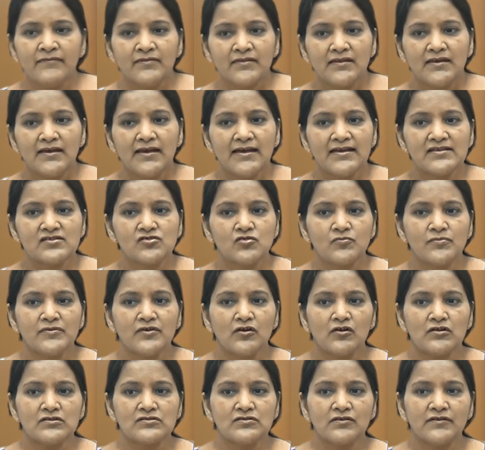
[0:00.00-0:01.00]
they has to be
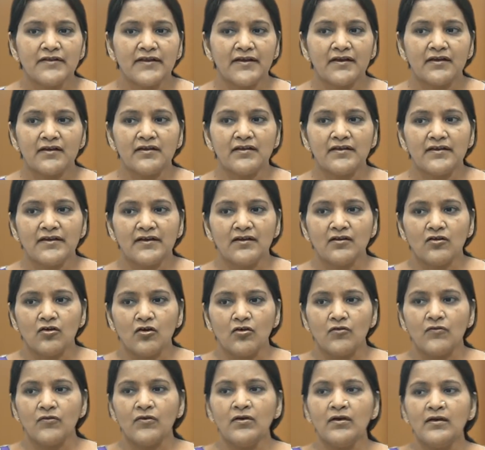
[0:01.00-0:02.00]
also taken care
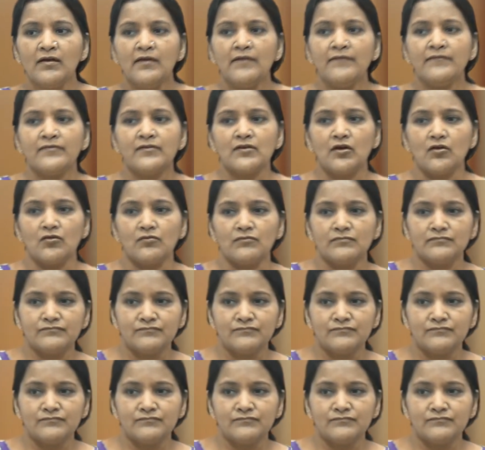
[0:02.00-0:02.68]
of. Now